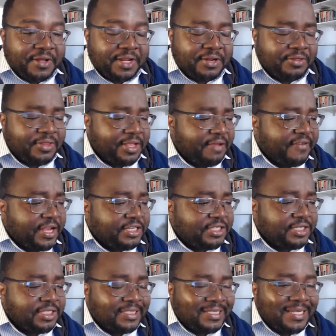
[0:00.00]
I don't think I've
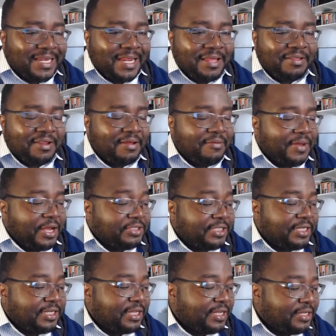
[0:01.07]
actually seen anything about
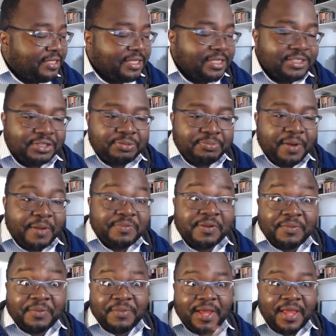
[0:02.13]
it, and it just popped up
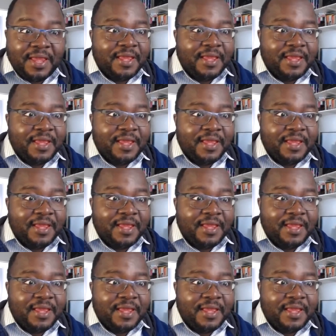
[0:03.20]
on my